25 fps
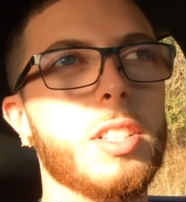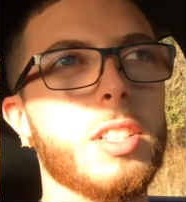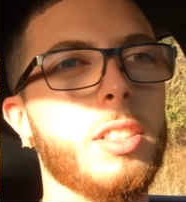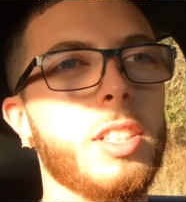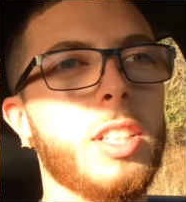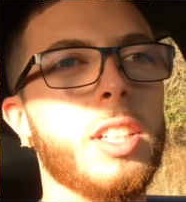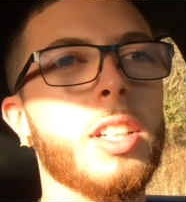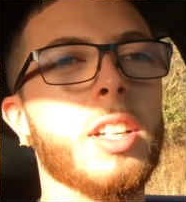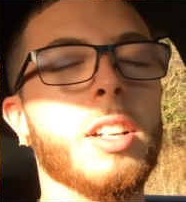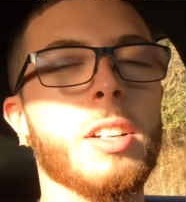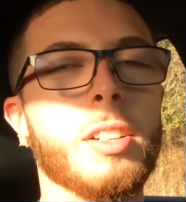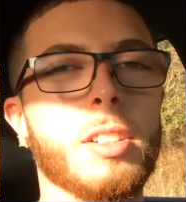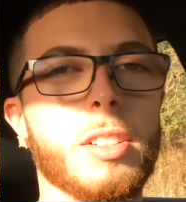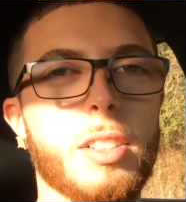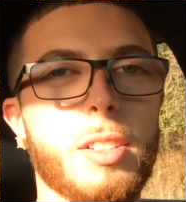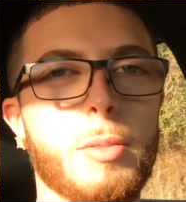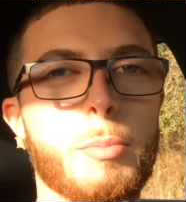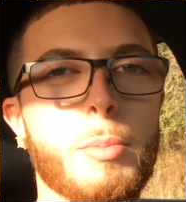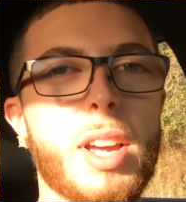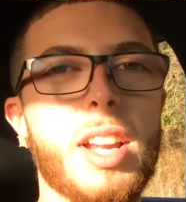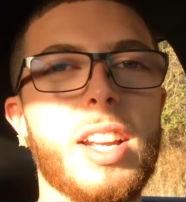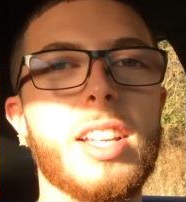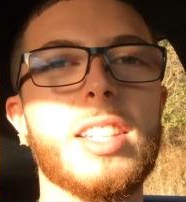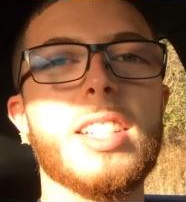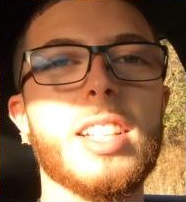Yeah,
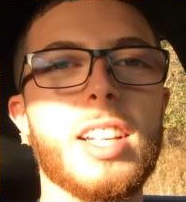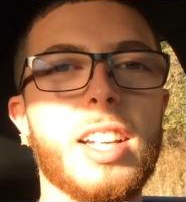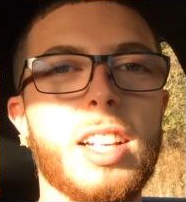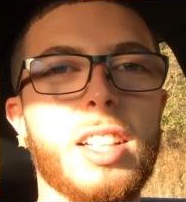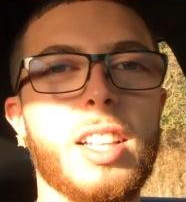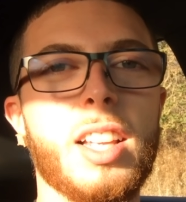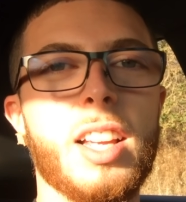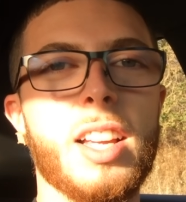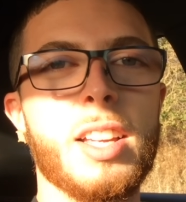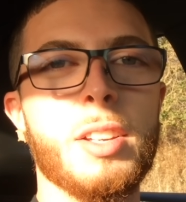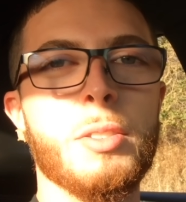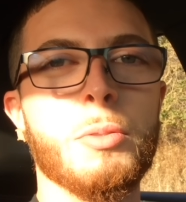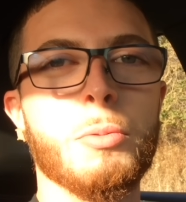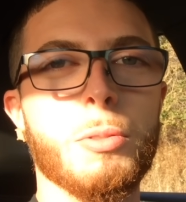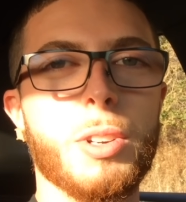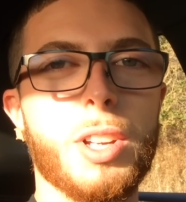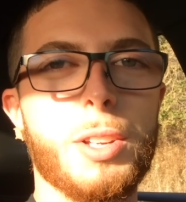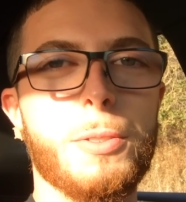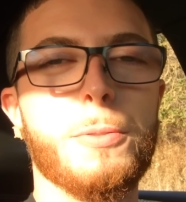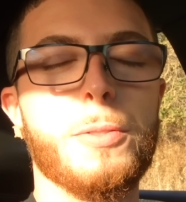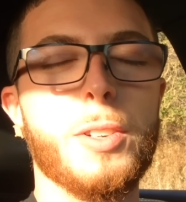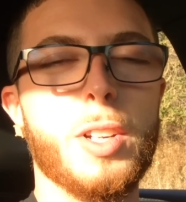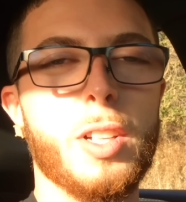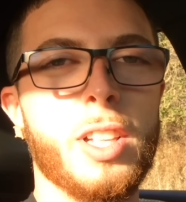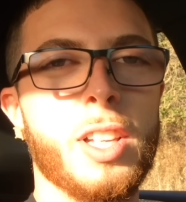made it to LA
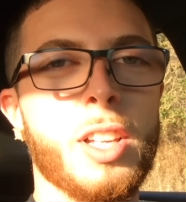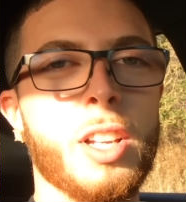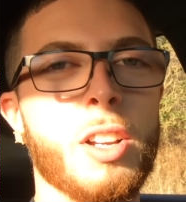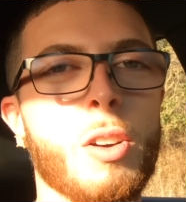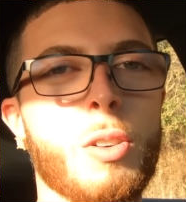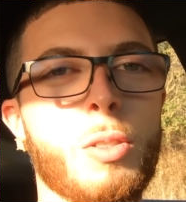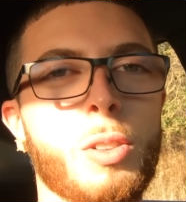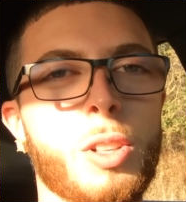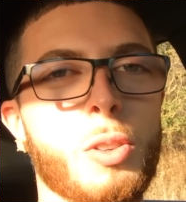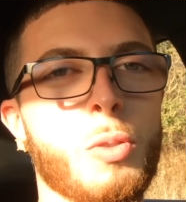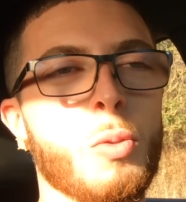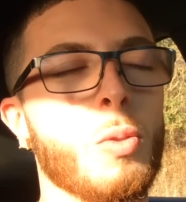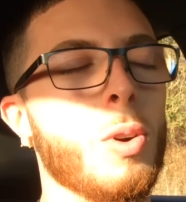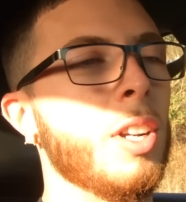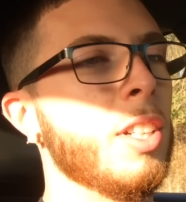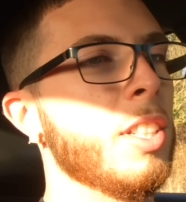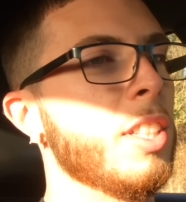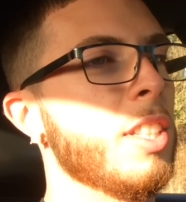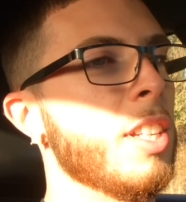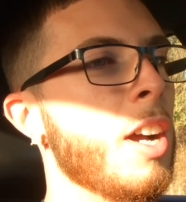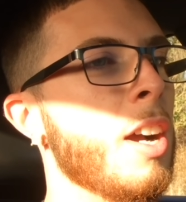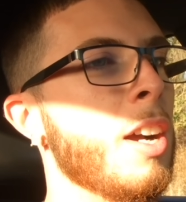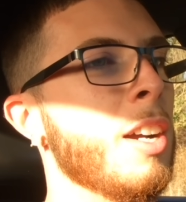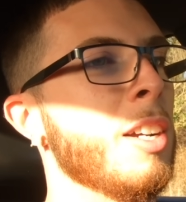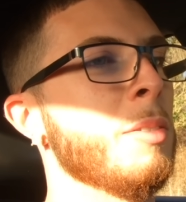refilling only one
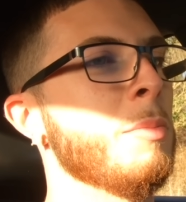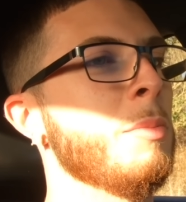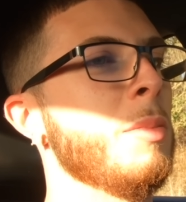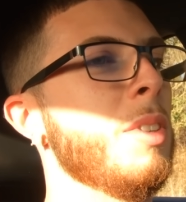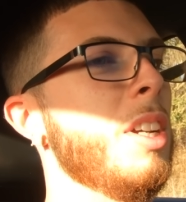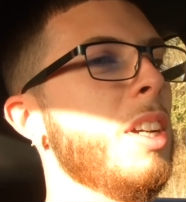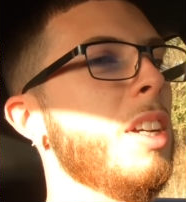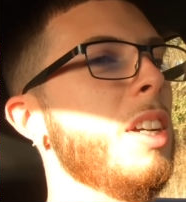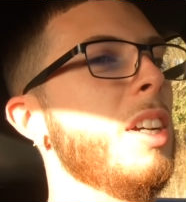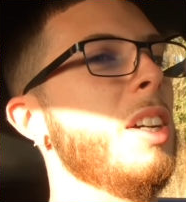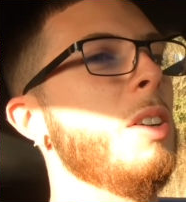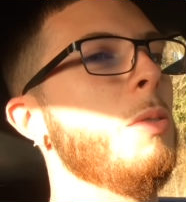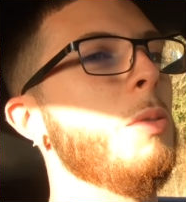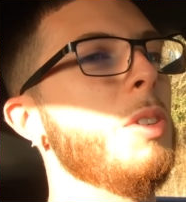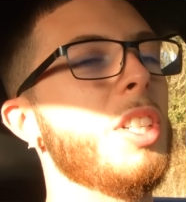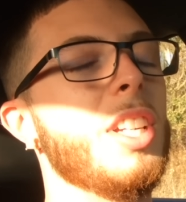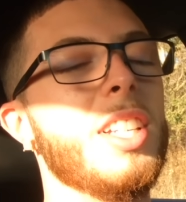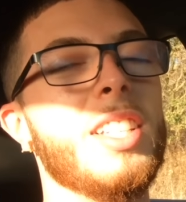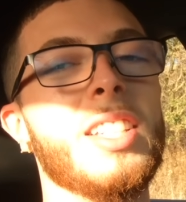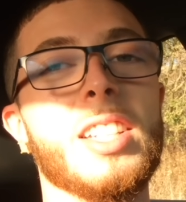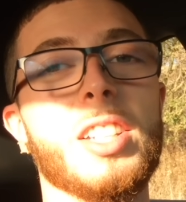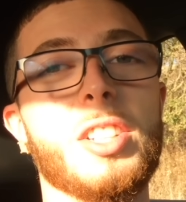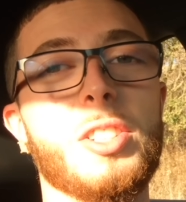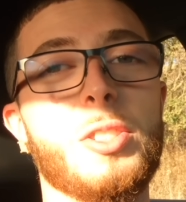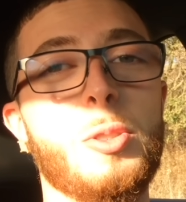time, which
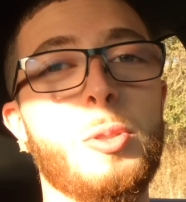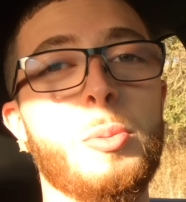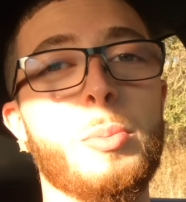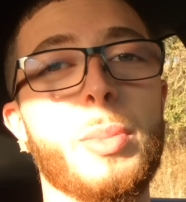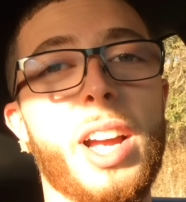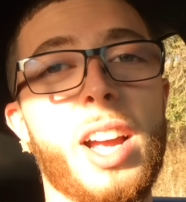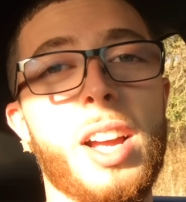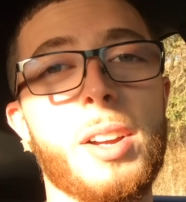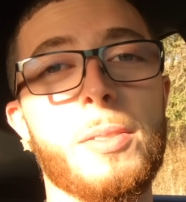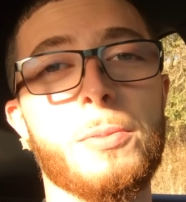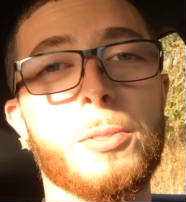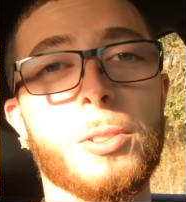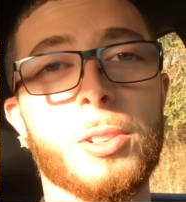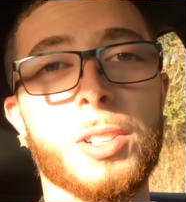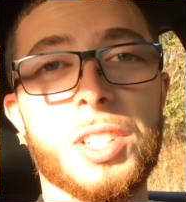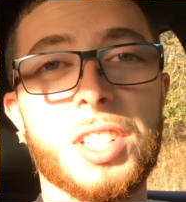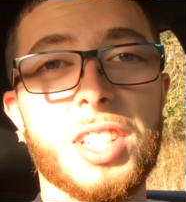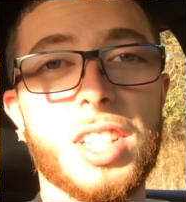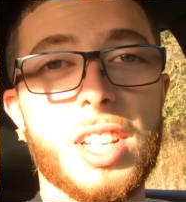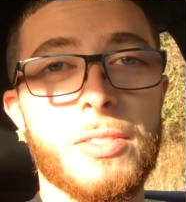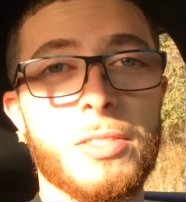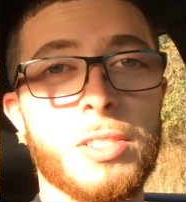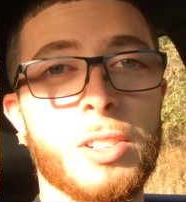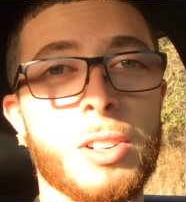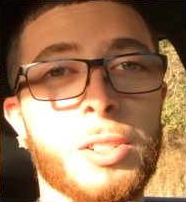isn't too bad for a
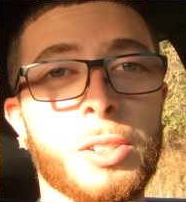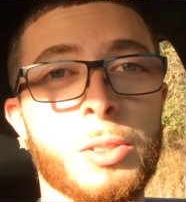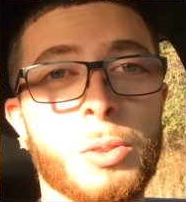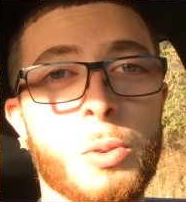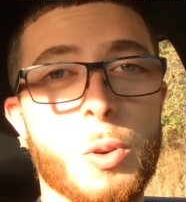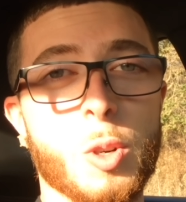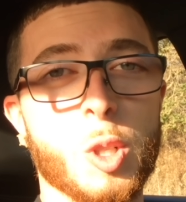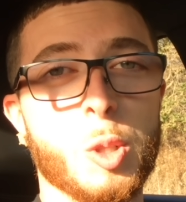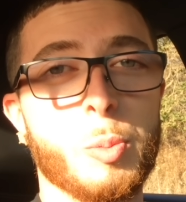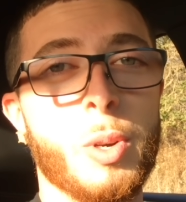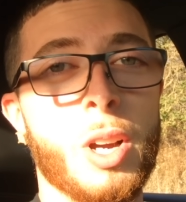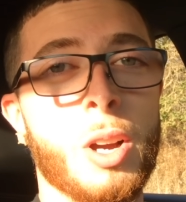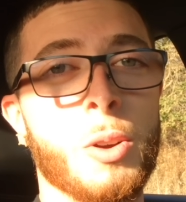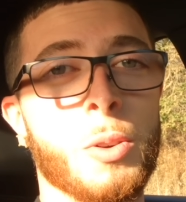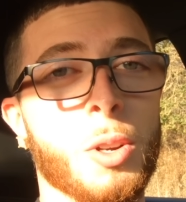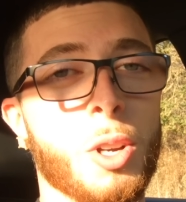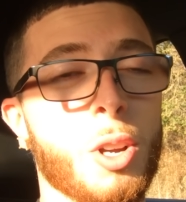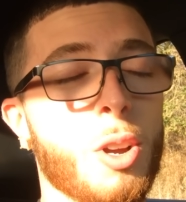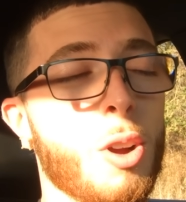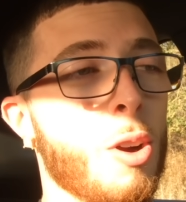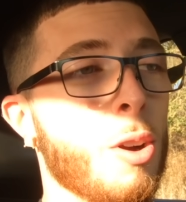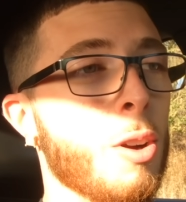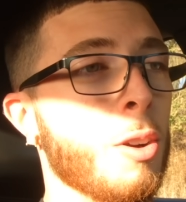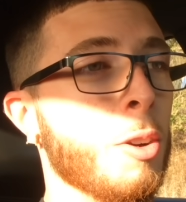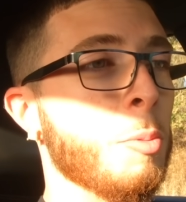700 horsepower
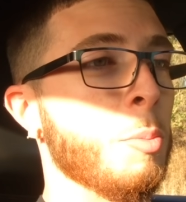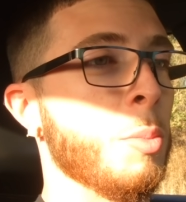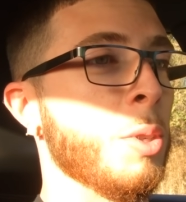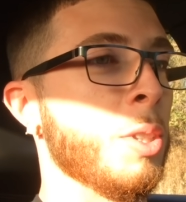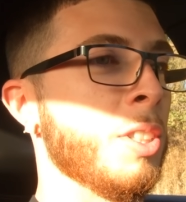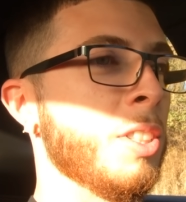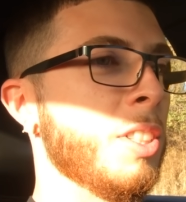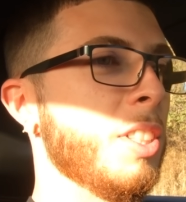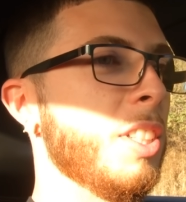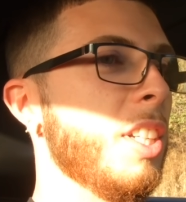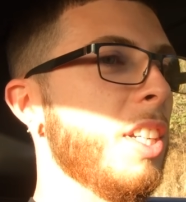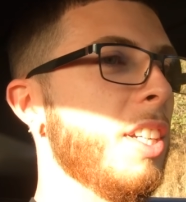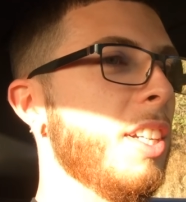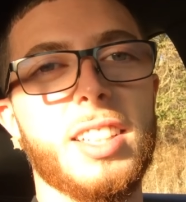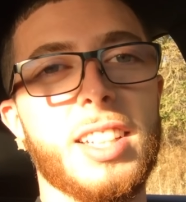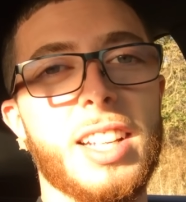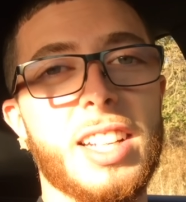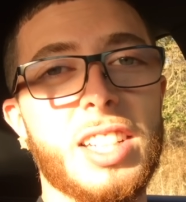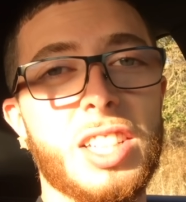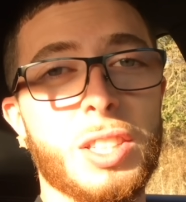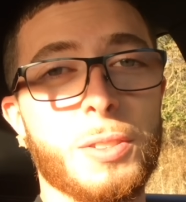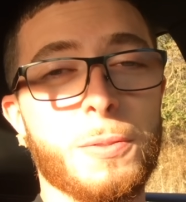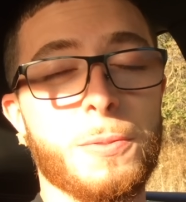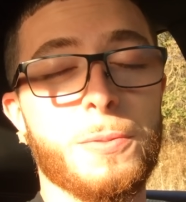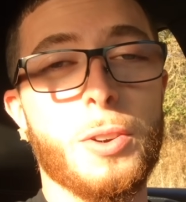car, but
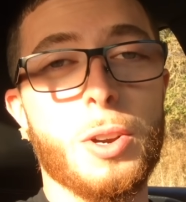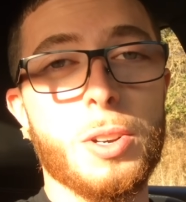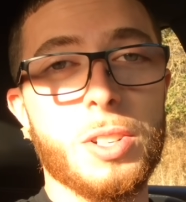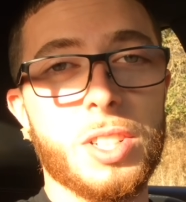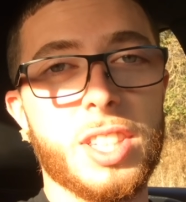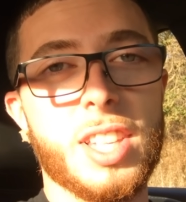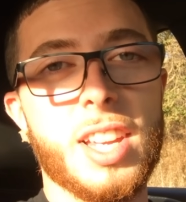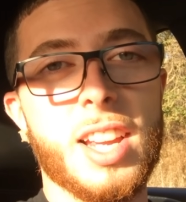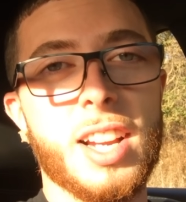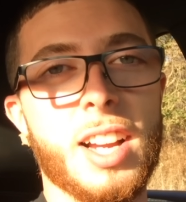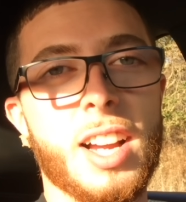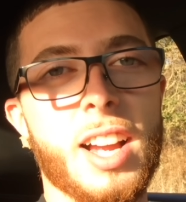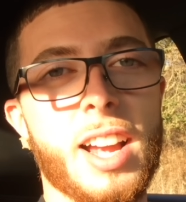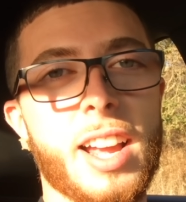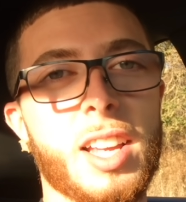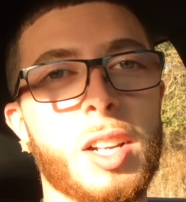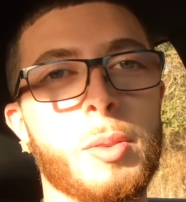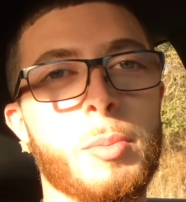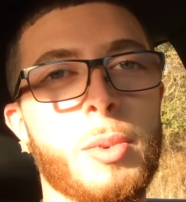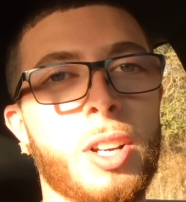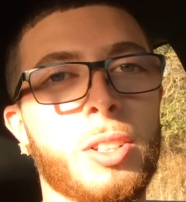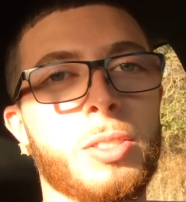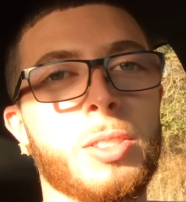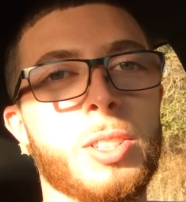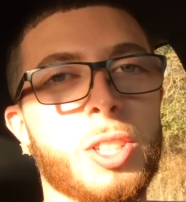that's the first thing I hate
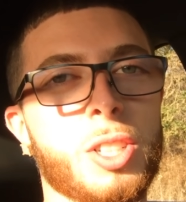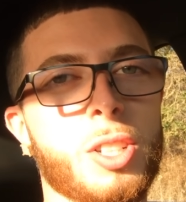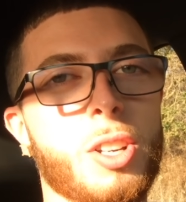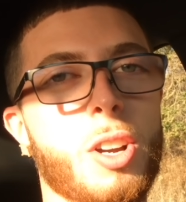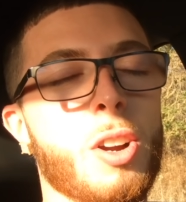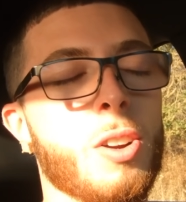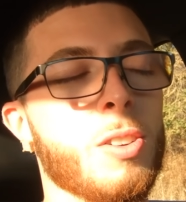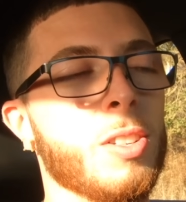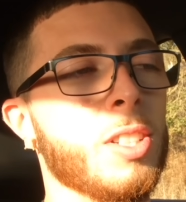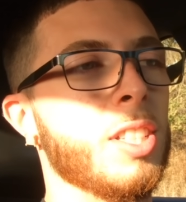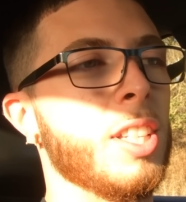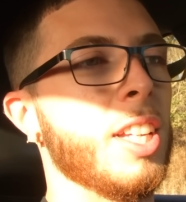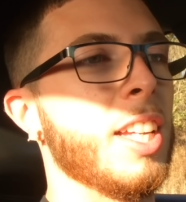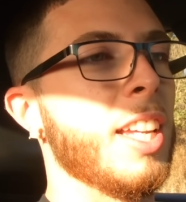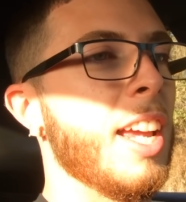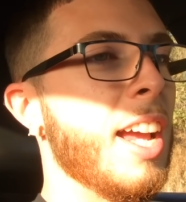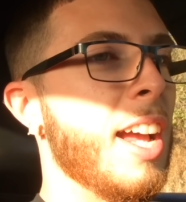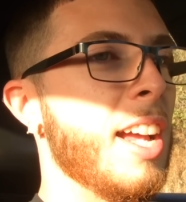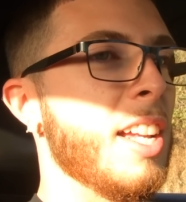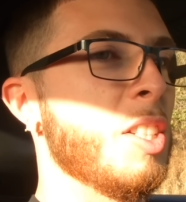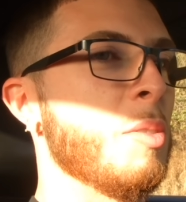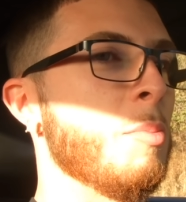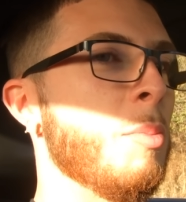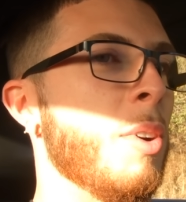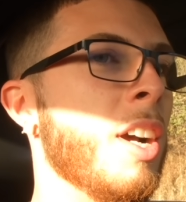about this car is the
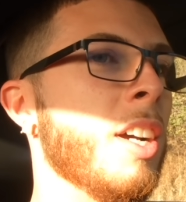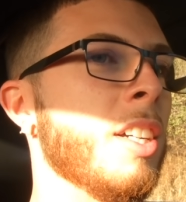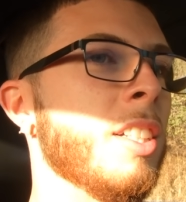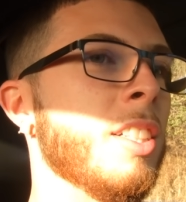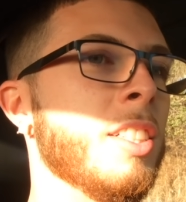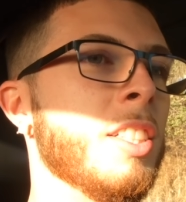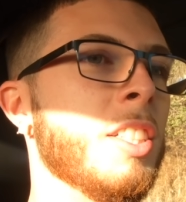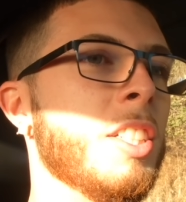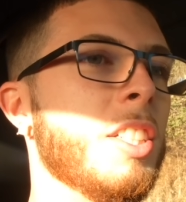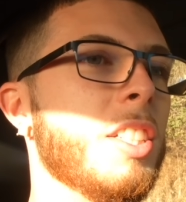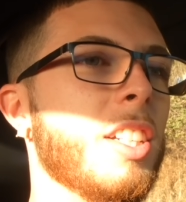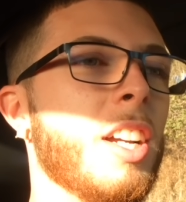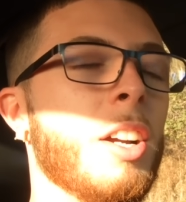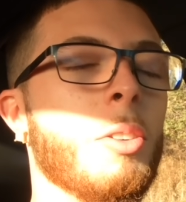gas mileage.